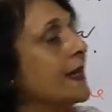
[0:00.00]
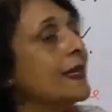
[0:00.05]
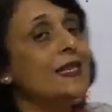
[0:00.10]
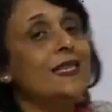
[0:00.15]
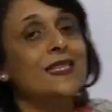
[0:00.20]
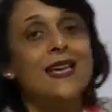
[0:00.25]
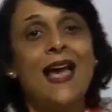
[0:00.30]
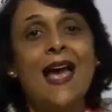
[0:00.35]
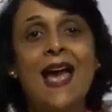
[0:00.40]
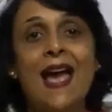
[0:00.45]

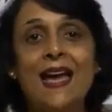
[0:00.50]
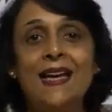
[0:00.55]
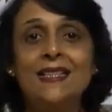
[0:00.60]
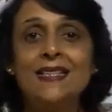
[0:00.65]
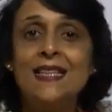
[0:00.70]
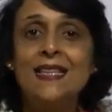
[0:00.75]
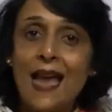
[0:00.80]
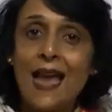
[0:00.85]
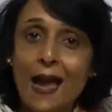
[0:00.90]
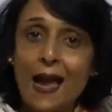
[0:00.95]
this
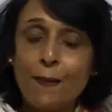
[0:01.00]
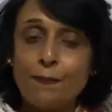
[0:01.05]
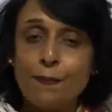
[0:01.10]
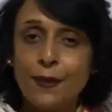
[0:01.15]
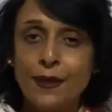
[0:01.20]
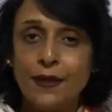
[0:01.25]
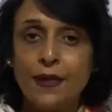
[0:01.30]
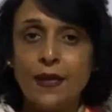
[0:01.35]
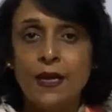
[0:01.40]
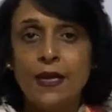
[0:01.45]
has
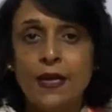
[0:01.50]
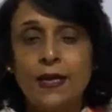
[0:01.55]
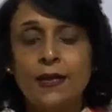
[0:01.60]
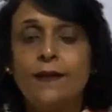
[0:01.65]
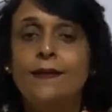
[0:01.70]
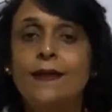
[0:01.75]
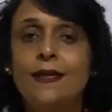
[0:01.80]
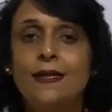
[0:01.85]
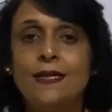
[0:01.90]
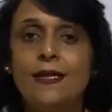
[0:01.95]
happened.
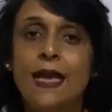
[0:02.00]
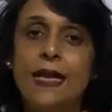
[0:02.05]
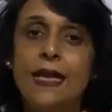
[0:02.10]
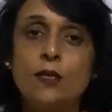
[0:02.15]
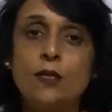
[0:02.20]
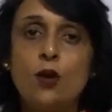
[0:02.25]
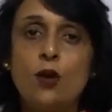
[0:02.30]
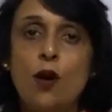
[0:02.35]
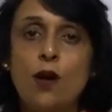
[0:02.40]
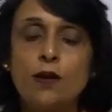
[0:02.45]
The
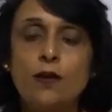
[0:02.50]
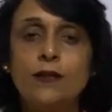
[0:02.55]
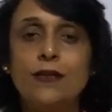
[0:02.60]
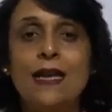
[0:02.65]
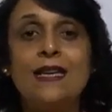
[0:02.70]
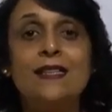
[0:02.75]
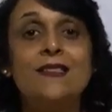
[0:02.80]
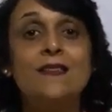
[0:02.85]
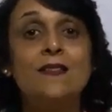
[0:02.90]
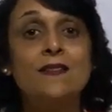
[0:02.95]
sense organ
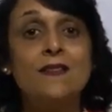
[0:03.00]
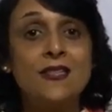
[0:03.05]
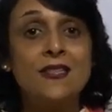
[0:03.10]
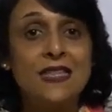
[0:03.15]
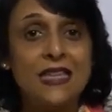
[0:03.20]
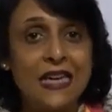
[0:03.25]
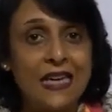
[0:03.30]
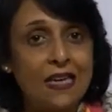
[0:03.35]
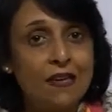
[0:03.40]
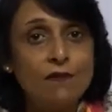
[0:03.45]
has
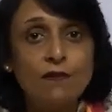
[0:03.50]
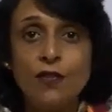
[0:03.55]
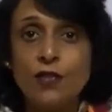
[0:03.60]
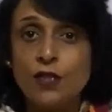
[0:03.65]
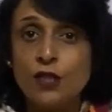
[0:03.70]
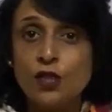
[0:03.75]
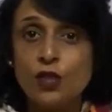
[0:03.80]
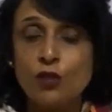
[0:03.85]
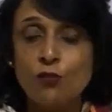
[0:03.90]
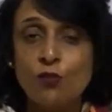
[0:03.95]
received the
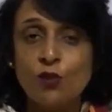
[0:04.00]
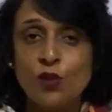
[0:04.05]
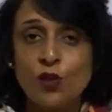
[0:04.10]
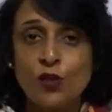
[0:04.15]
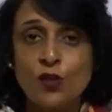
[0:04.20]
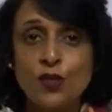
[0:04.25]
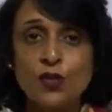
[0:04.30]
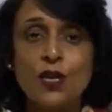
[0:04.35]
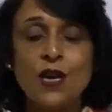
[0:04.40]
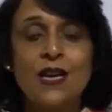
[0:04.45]

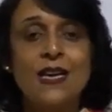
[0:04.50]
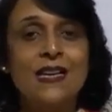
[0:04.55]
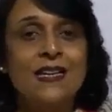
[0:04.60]
stimulus,